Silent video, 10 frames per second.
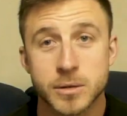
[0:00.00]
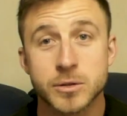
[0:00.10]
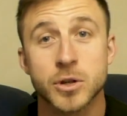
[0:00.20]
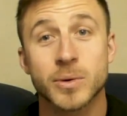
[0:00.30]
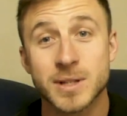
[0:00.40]

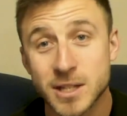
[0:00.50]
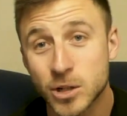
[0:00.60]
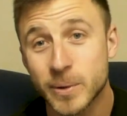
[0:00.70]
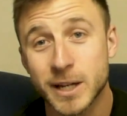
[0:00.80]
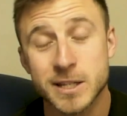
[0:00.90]
So
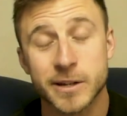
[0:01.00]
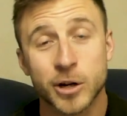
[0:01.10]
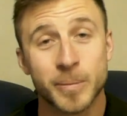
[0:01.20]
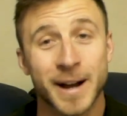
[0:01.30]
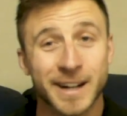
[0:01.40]
until we get to
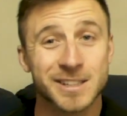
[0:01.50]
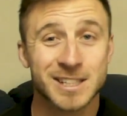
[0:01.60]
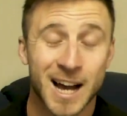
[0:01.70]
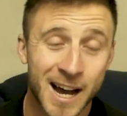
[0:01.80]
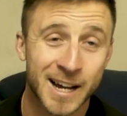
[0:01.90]
go back
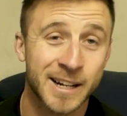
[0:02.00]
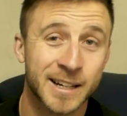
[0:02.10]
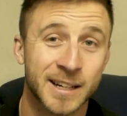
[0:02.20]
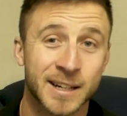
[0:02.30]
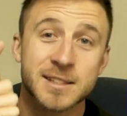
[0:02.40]
outside,
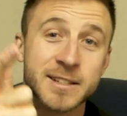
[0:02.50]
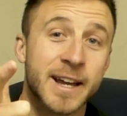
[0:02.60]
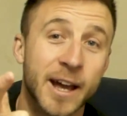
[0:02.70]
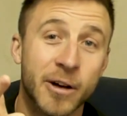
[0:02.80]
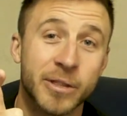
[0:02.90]

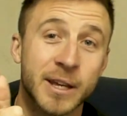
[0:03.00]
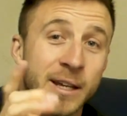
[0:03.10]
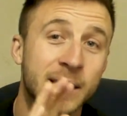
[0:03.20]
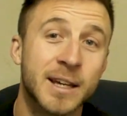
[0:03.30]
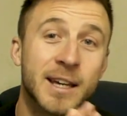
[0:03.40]
stay
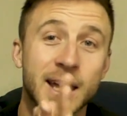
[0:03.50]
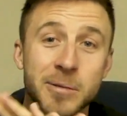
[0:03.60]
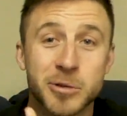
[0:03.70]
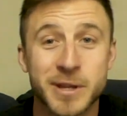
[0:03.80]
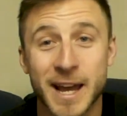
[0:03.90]
healthy,
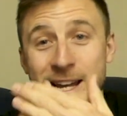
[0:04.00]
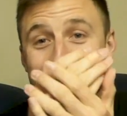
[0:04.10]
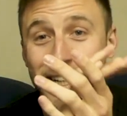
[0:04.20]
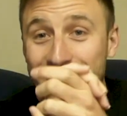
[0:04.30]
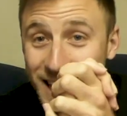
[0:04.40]
keep those
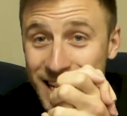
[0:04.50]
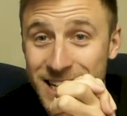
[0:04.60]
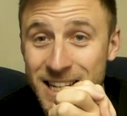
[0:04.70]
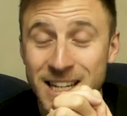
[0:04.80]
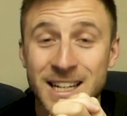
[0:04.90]
hands
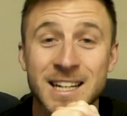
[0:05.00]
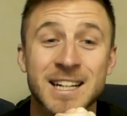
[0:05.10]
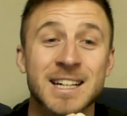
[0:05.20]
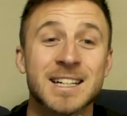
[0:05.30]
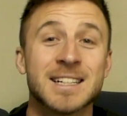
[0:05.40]
clean
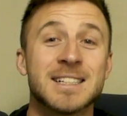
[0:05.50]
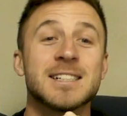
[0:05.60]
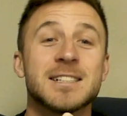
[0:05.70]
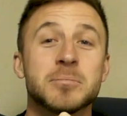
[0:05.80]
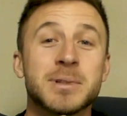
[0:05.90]

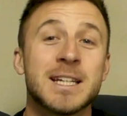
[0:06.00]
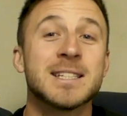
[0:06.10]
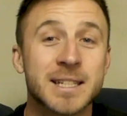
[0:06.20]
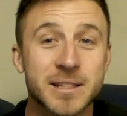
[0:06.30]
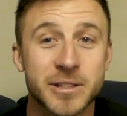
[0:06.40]
please
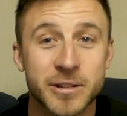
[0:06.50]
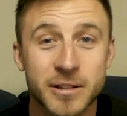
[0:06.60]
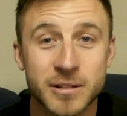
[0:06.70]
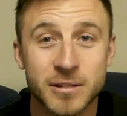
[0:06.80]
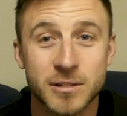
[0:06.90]
listen to
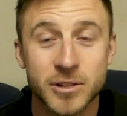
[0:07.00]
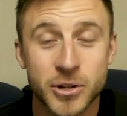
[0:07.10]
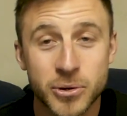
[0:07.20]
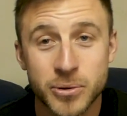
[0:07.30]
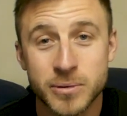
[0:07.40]
the
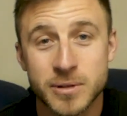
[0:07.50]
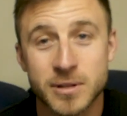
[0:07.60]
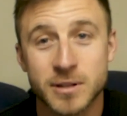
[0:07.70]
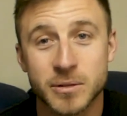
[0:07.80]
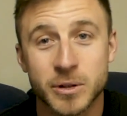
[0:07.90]

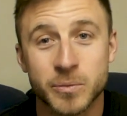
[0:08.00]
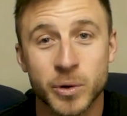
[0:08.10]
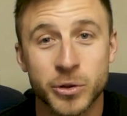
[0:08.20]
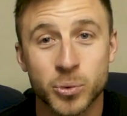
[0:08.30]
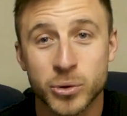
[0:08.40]
news and
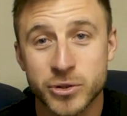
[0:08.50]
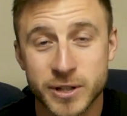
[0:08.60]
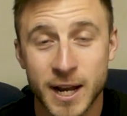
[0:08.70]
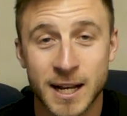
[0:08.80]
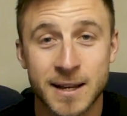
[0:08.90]
what the rules are
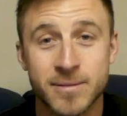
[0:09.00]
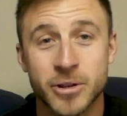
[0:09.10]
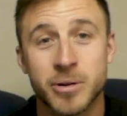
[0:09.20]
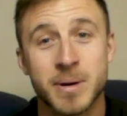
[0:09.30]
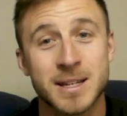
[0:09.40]
saying, even
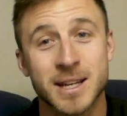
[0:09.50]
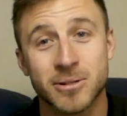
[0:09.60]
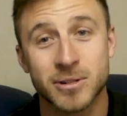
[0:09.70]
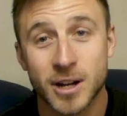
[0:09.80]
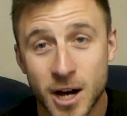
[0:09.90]
though it may
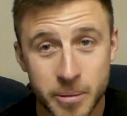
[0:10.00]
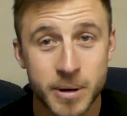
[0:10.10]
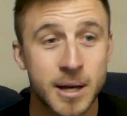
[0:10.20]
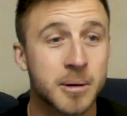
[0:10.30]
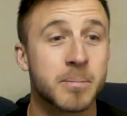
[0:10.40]
sound dumb,
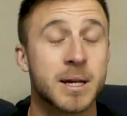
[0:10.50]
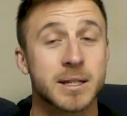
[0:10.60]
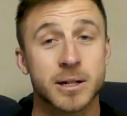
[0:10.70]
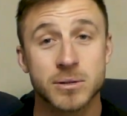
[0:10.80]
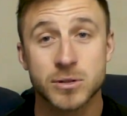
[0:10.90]
may
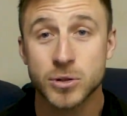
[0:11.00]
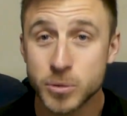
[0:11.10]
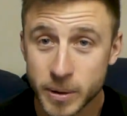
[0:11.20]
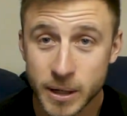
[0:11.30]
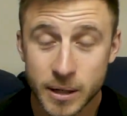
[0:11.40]
sound
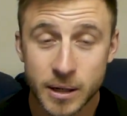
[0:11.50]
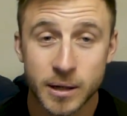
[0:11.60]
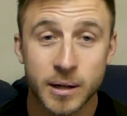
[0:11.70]
stupid.